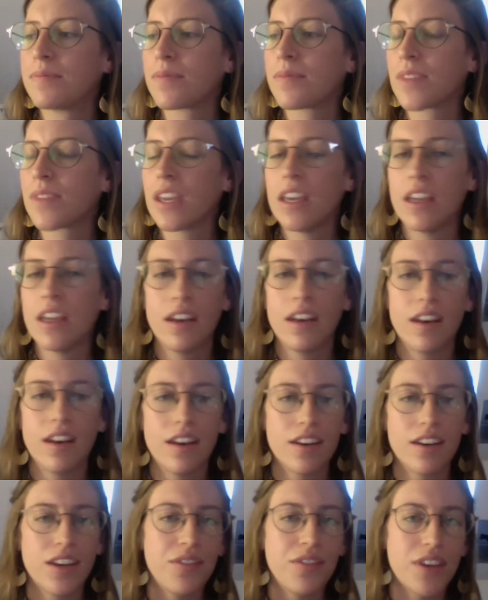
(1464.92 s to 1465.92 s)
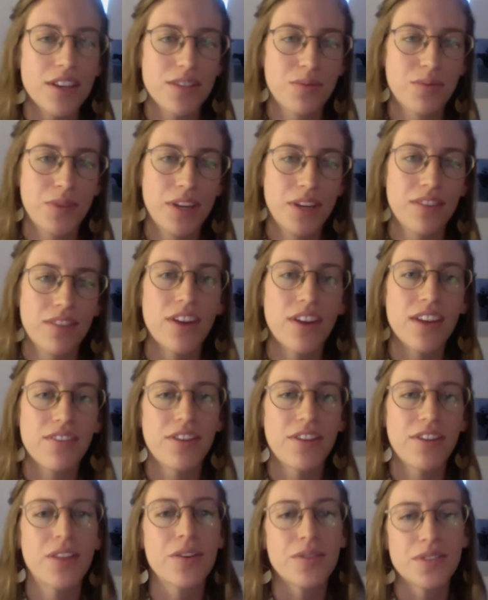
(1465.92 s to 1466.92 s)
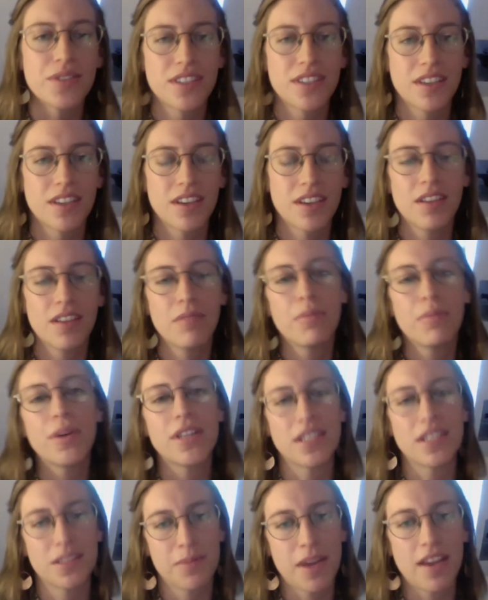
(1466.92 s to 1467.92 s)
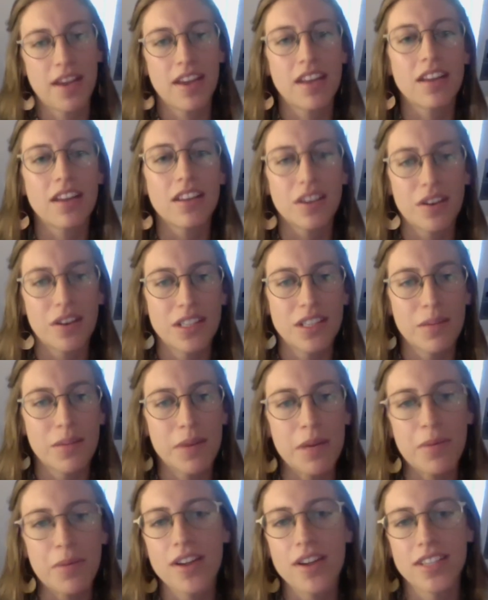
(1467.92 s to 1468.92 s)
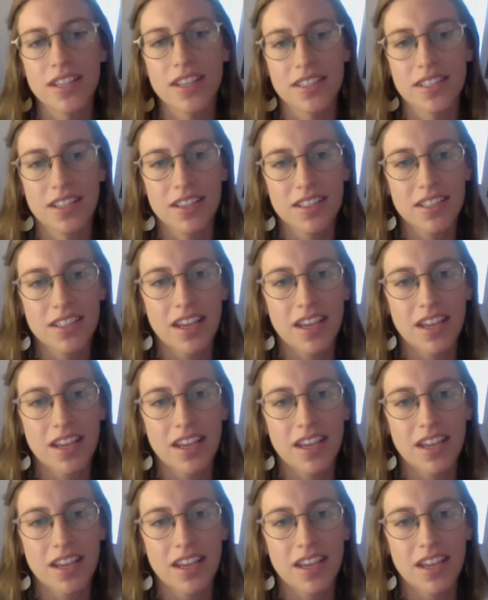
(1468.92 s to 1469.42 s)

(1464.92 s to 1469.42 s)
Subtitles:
in QVS, we invite fellows to participate in clearness committee processes,